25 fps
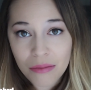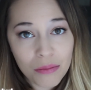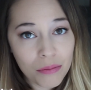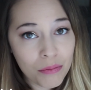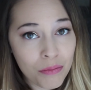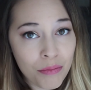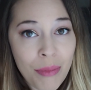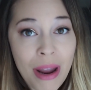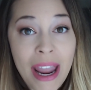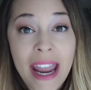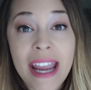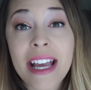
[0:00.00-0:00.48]

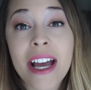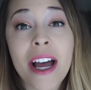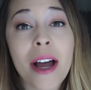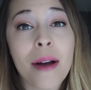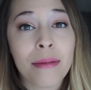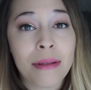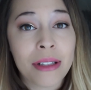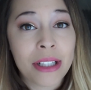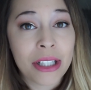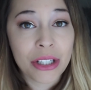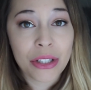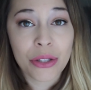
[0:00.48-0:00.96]

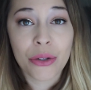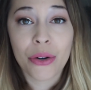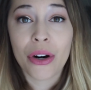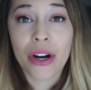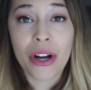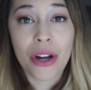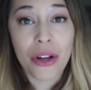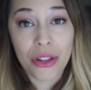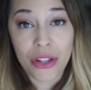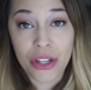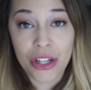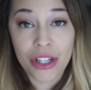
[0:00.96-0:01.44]
makeup
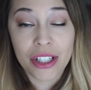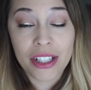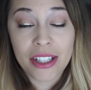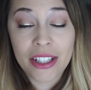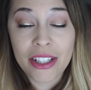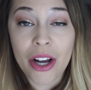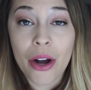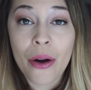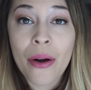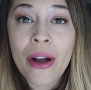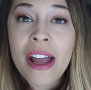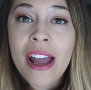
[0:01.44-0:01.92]
tutorial looks.
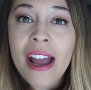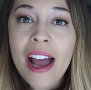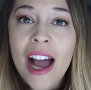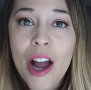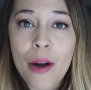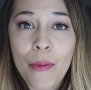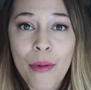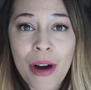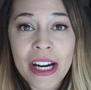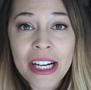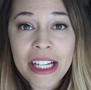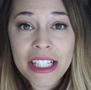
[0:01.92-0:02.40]
So
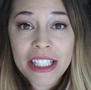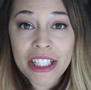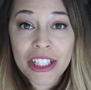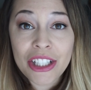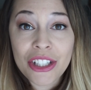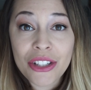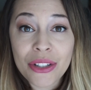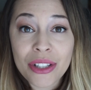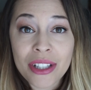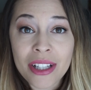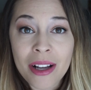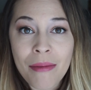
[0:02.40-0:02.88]
I wanted to
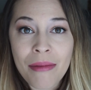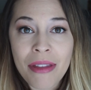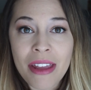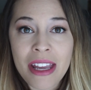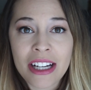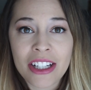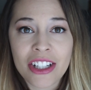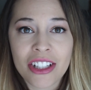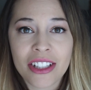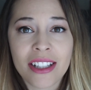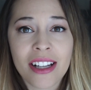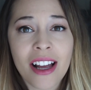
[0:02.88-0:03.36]
do
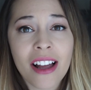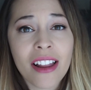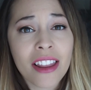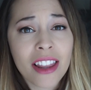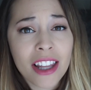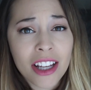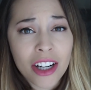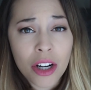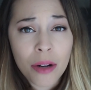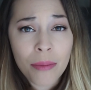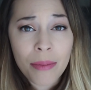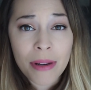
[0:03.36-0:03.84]
something just a
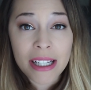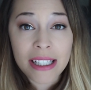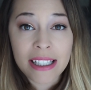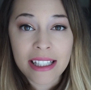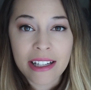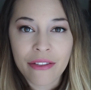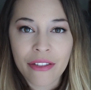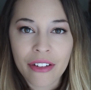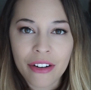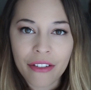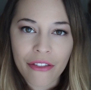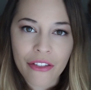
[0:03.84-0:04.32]
little bit
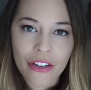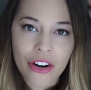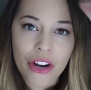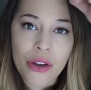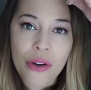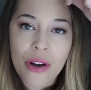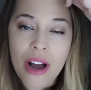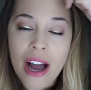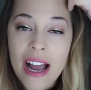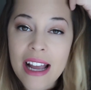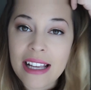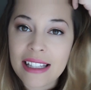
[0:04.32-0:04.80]
different for
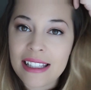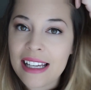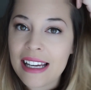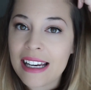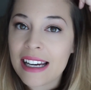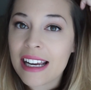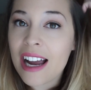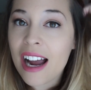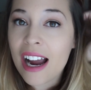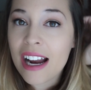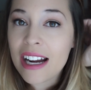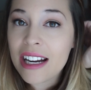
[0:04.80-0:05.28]
you guys
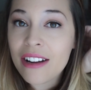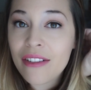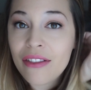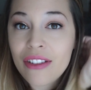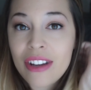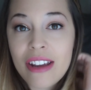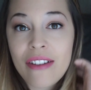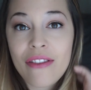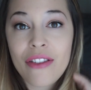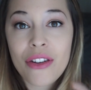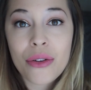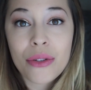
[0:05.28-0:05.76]
and kind of
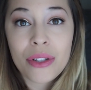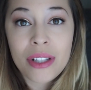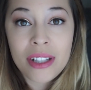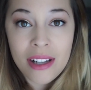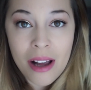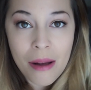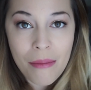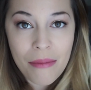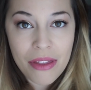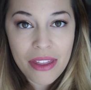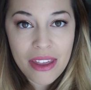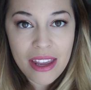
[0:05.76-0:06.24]
give you
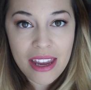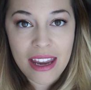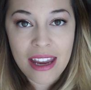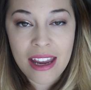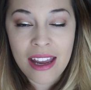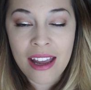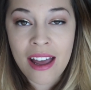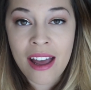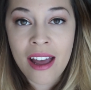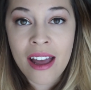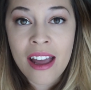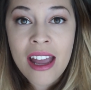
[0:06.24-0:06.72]

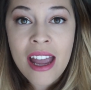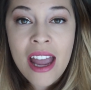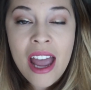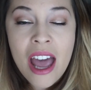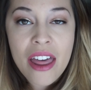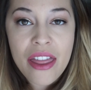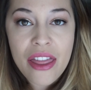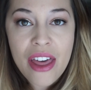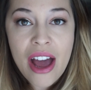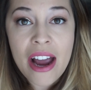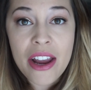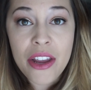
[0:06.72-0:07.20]
something
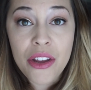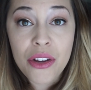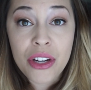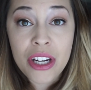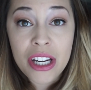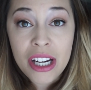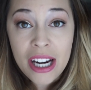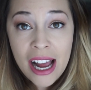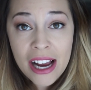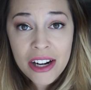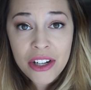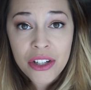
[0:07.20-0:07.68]
that you
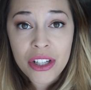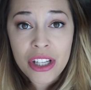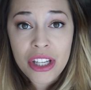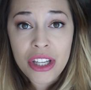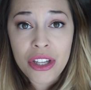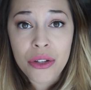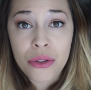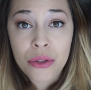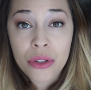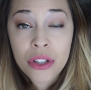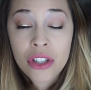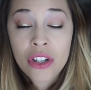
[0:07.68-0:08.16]
could actually
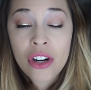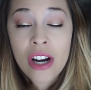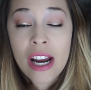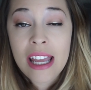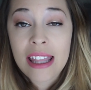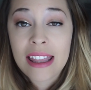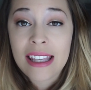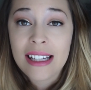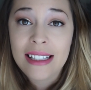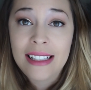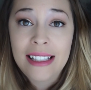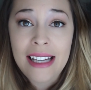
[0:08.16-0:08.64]
use
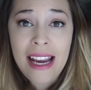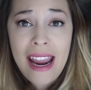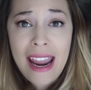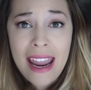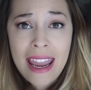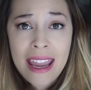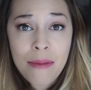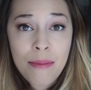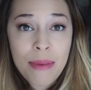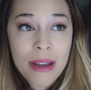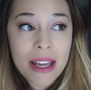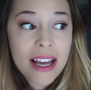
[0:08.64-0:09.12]
during the
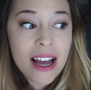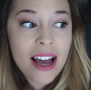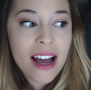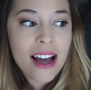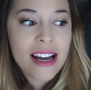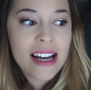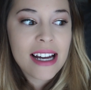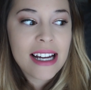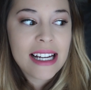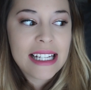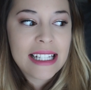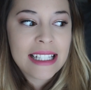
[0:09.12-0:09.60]
day,
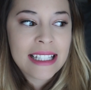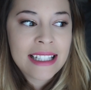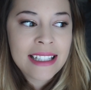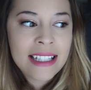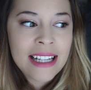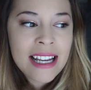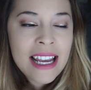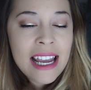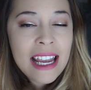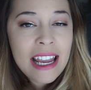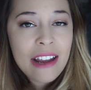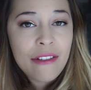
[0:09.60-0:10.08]
because
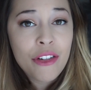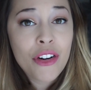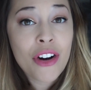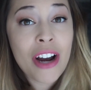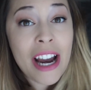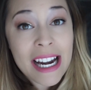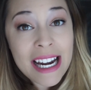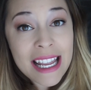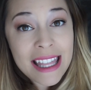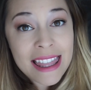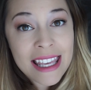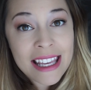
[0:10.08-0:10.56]
if you're
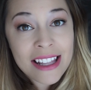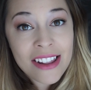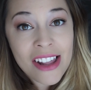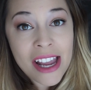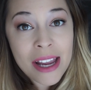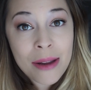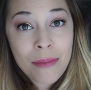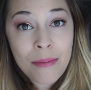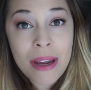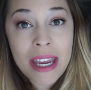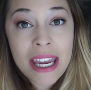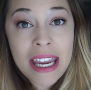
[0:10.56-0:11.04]
anything
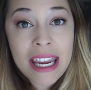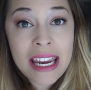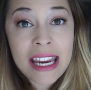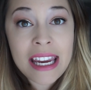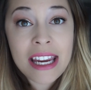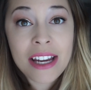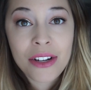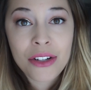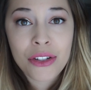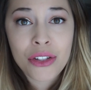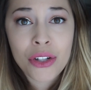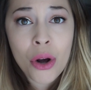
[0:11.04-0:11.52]
like
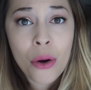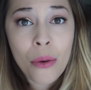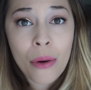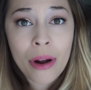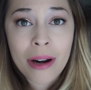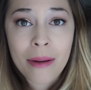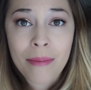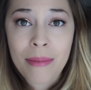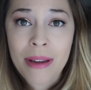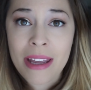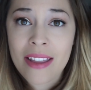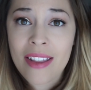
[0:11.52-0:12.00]
me, you don't
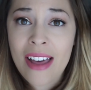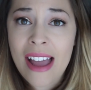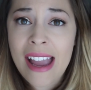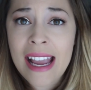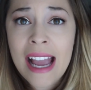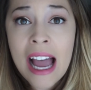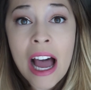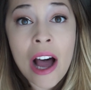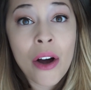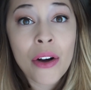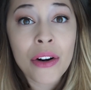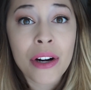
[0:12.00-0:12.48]
want to be
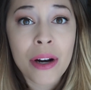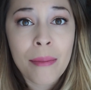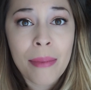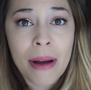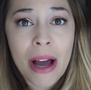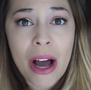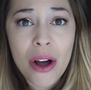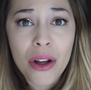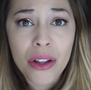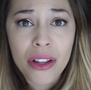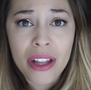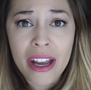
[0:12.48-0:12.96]
like out and
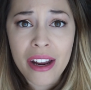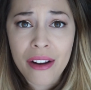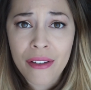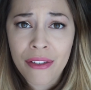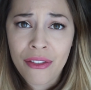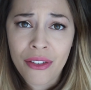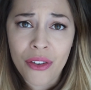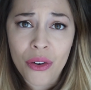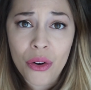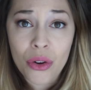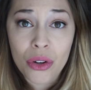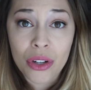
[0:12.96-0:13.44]
about like
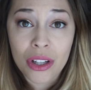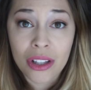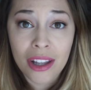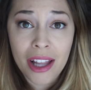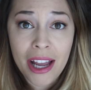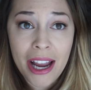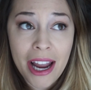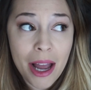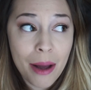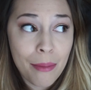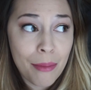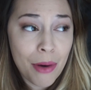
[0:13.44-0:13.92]
full
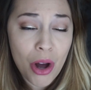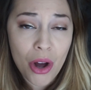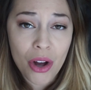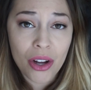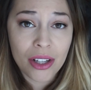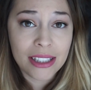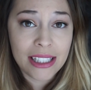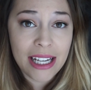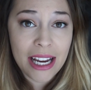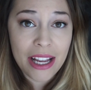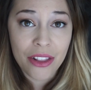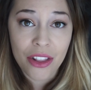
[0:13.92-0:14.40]
glam
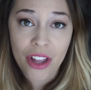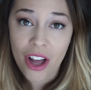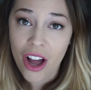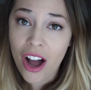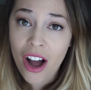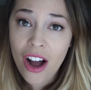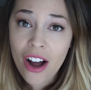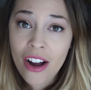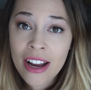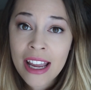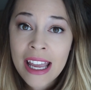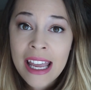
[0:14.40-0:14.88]
all day
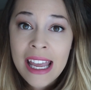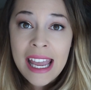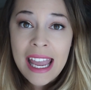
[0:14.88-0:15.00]
long.